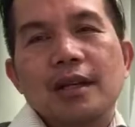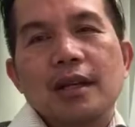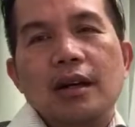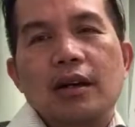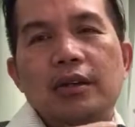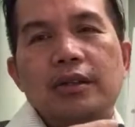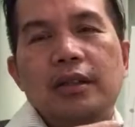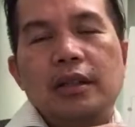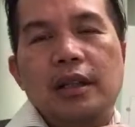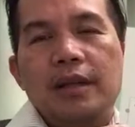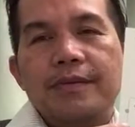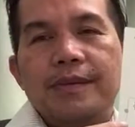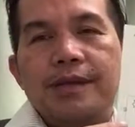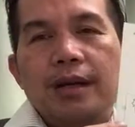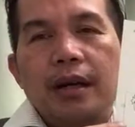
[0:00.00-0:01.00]
On the left
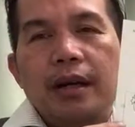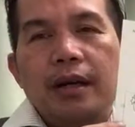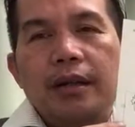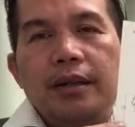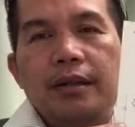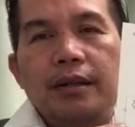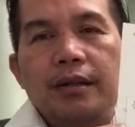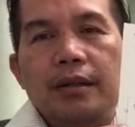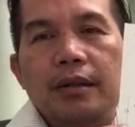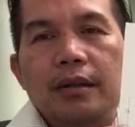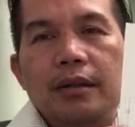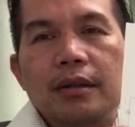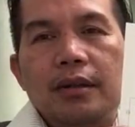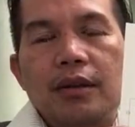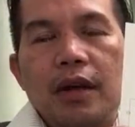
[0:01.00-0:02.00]
side,
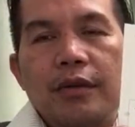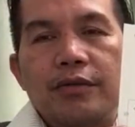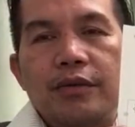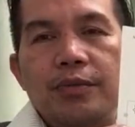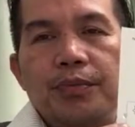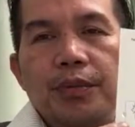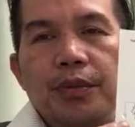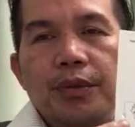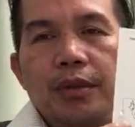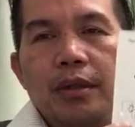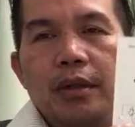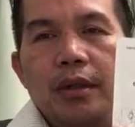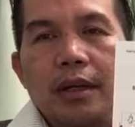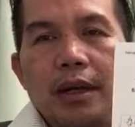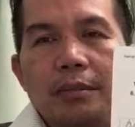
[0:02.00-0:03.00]
you have to put
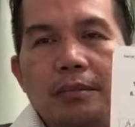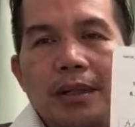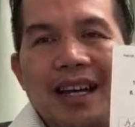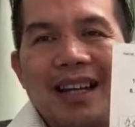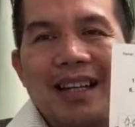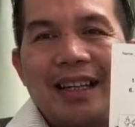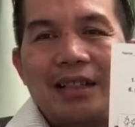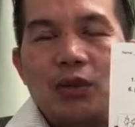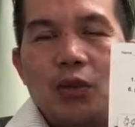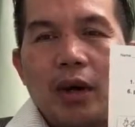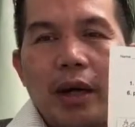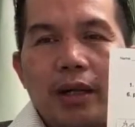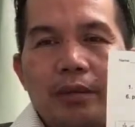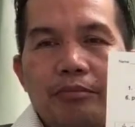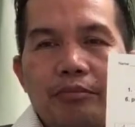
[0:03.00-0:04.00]
a black and
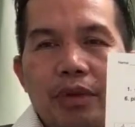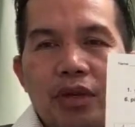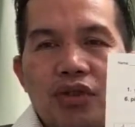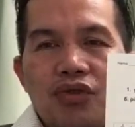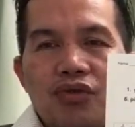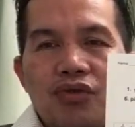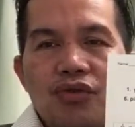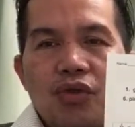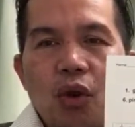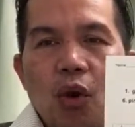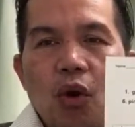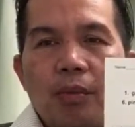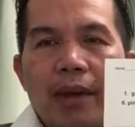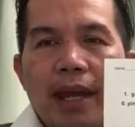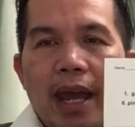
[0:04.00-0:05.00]
white picture
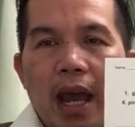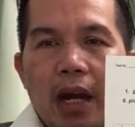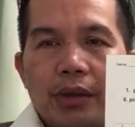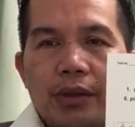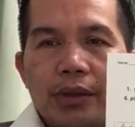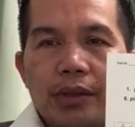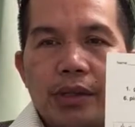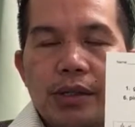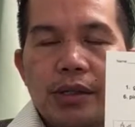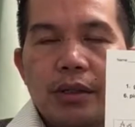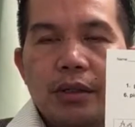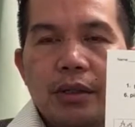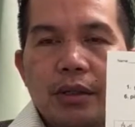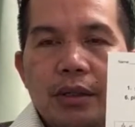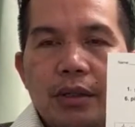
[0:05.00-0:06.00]
of carrots,
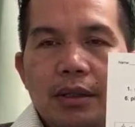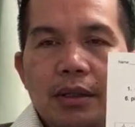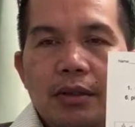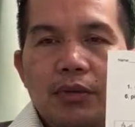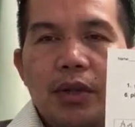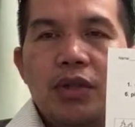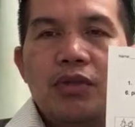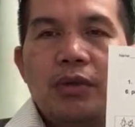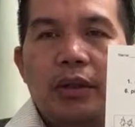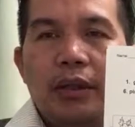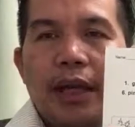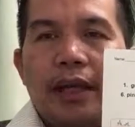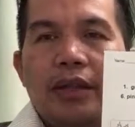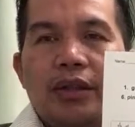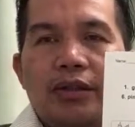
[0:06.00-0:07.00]
which will
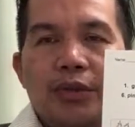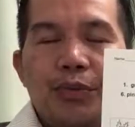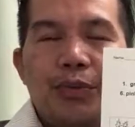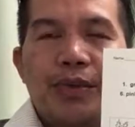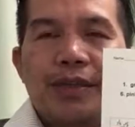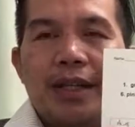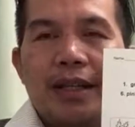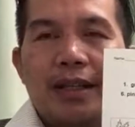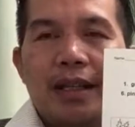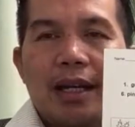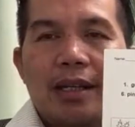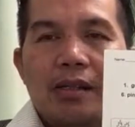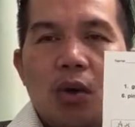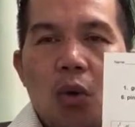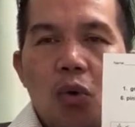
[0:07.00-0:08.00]
later represent
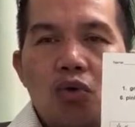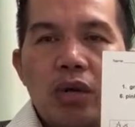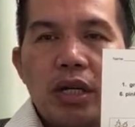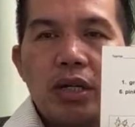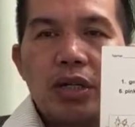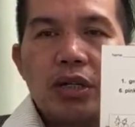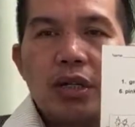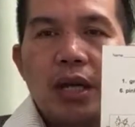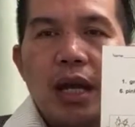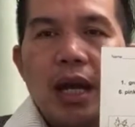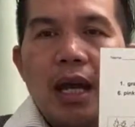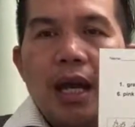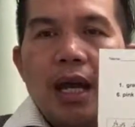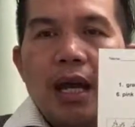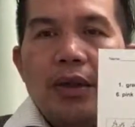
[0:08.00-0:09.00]
as orange.
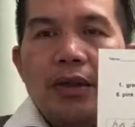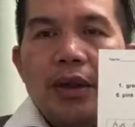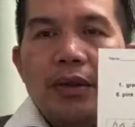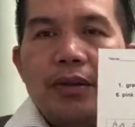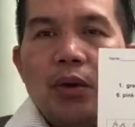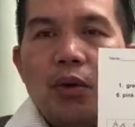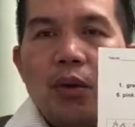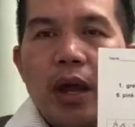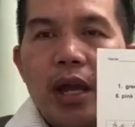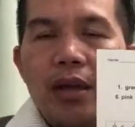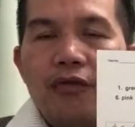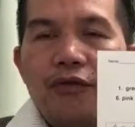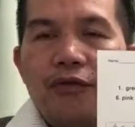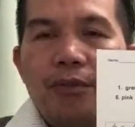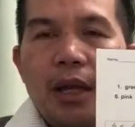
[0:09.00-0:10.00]
And then the wave,
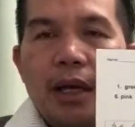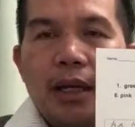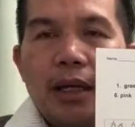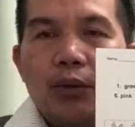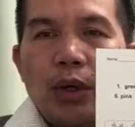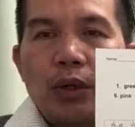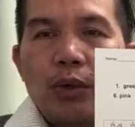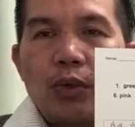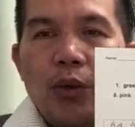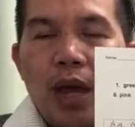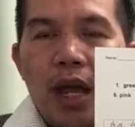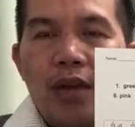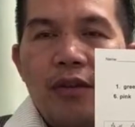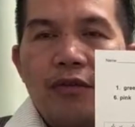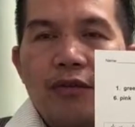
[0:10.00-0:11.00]
black and white
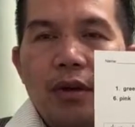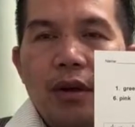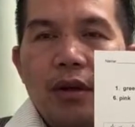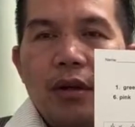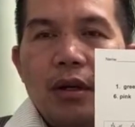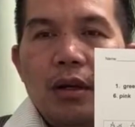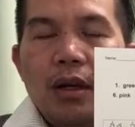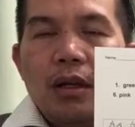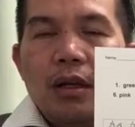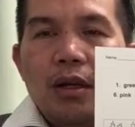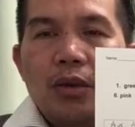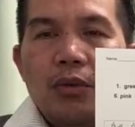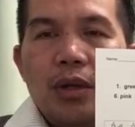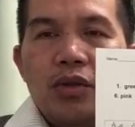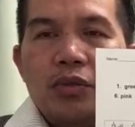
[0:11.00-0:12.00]
wave,
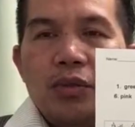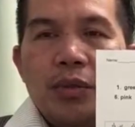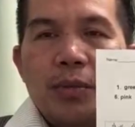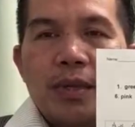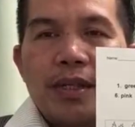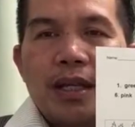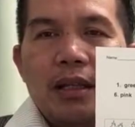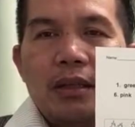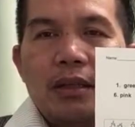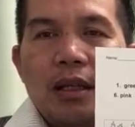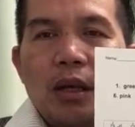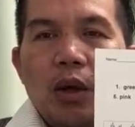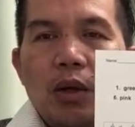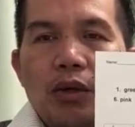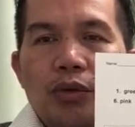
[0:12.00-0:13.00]
which will represent the
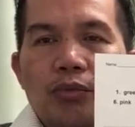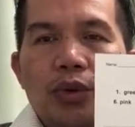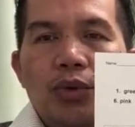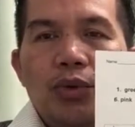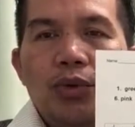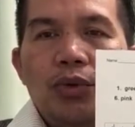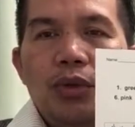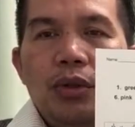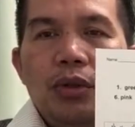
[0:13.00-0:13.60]
color blue.